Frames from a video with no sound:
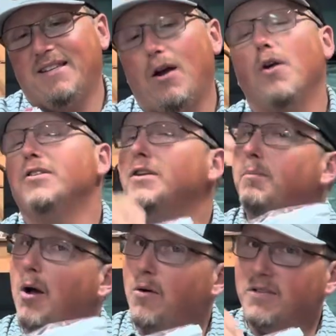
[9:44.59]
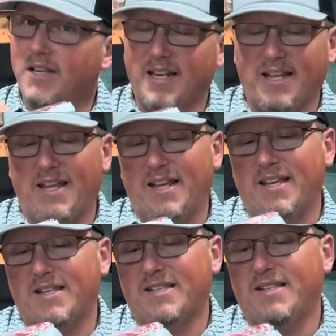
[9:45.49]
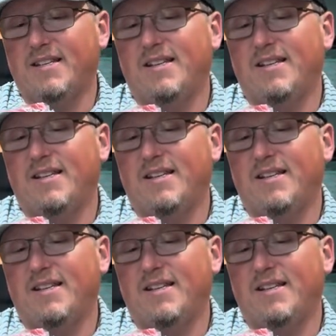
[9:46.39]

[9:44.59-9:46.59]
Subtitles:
or supposedly is,